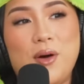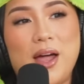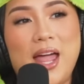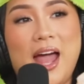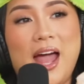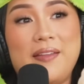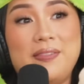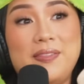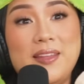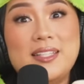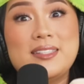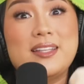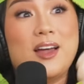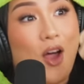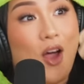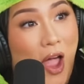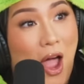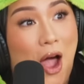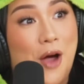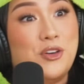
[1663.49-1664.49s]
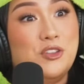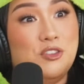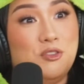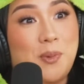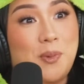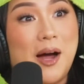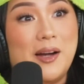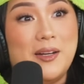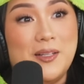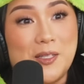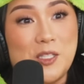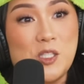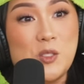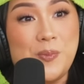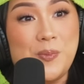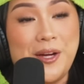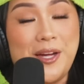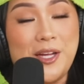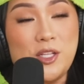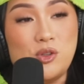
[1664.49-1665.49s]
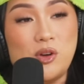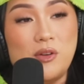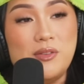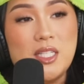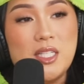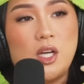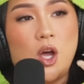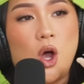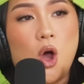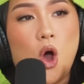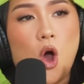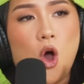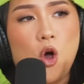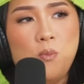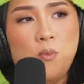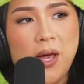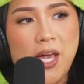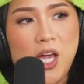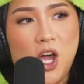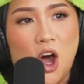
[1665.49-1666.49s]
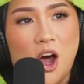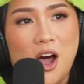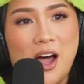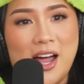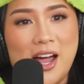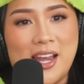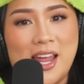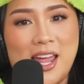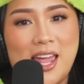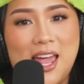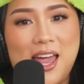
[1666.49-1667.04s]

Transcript: I had this out of body experience where I was like, oh my God,